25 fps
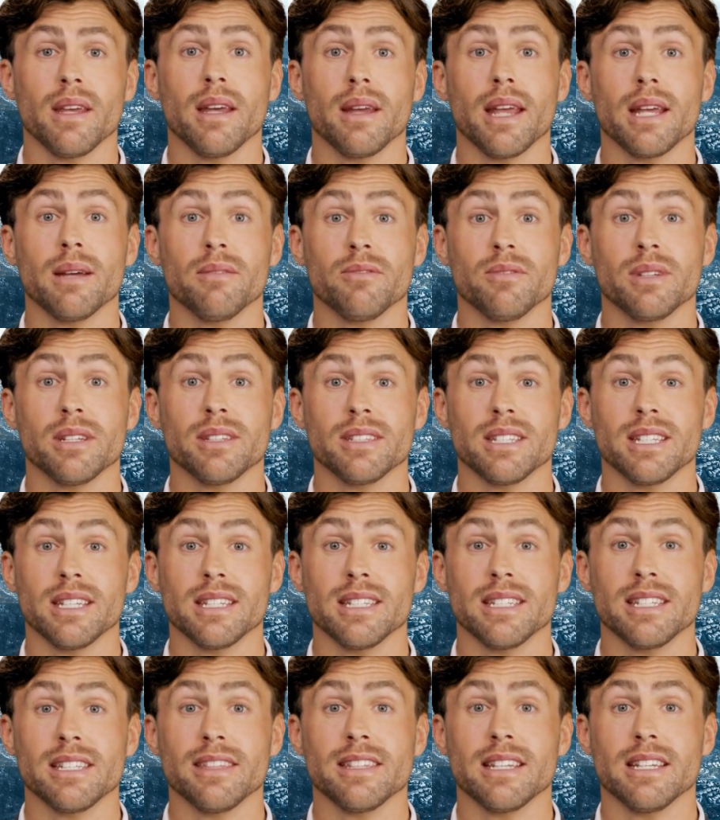Everything
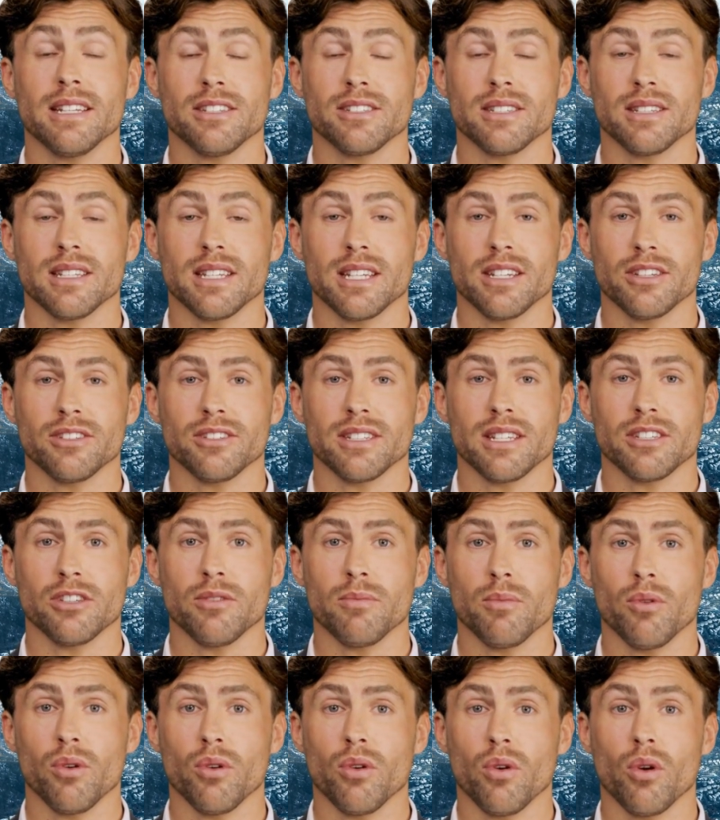is easily
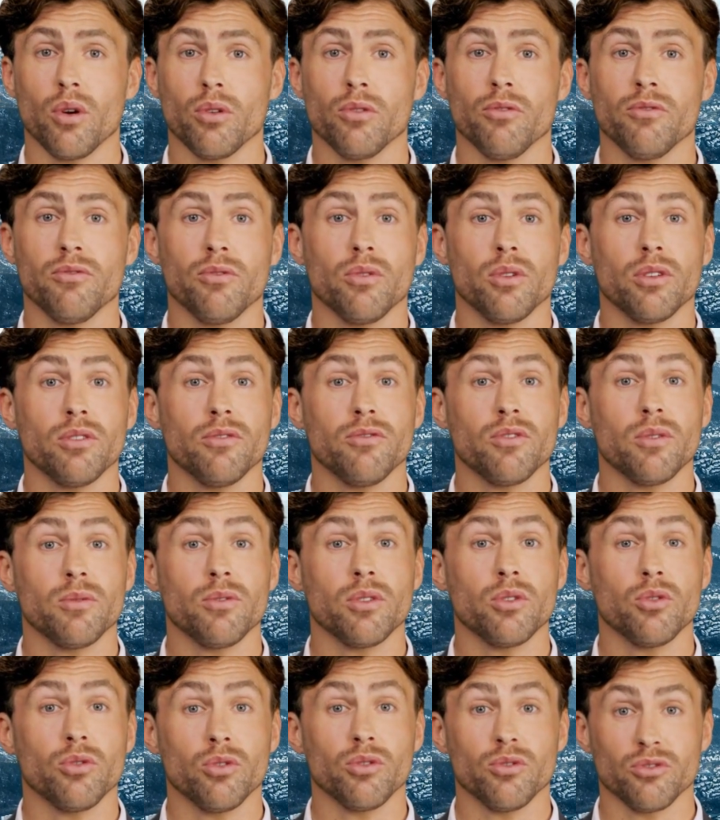accessible on foot from the
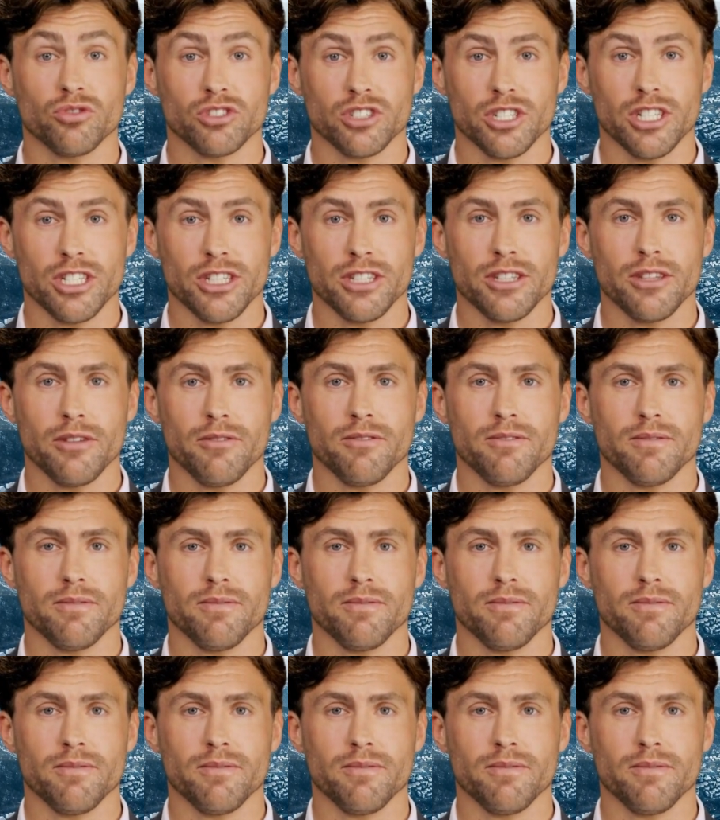cruise quay.